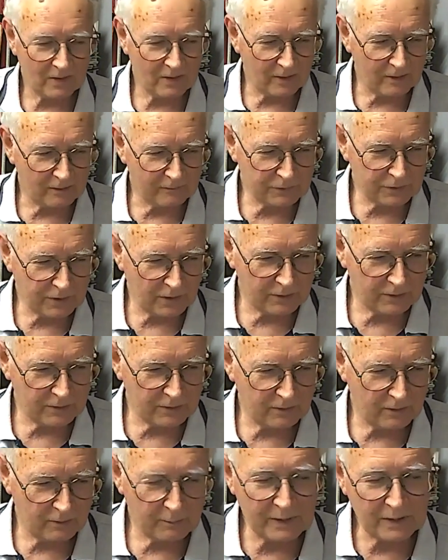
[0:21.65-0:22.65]
I've
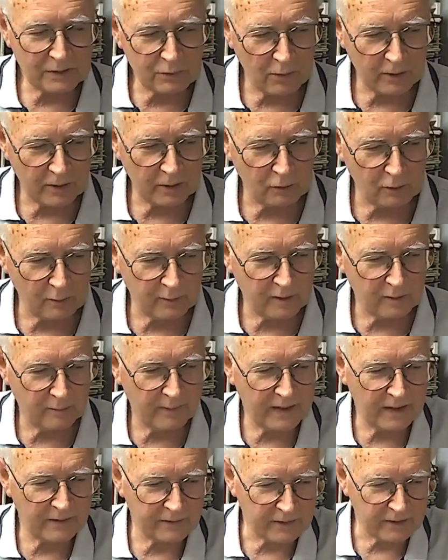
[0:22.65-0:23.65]
been talking a little bit
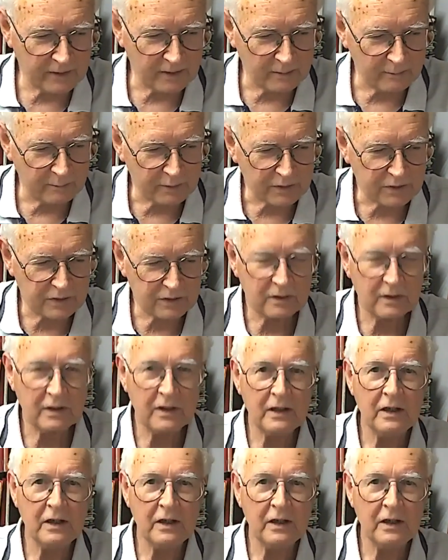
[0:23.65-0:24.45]
about the Olympus